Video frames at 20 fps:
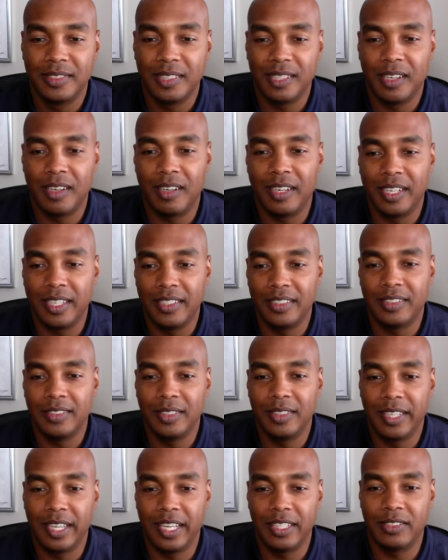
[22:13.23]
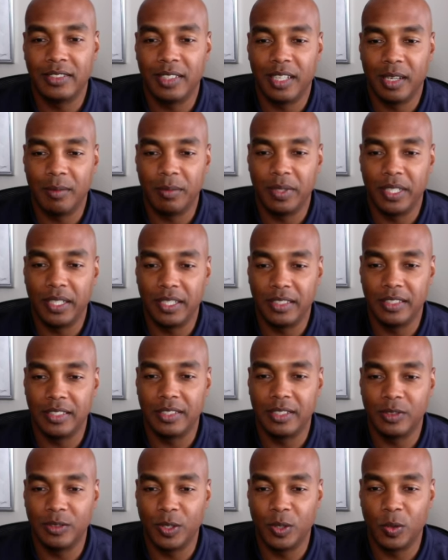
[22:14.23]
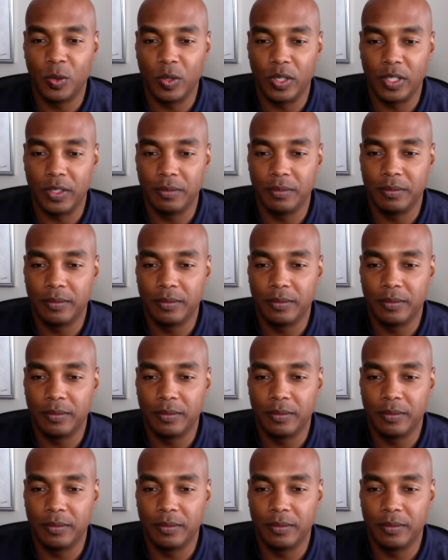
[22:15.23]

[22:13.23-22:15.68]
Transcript: All right, you can't stop me because this is recorded.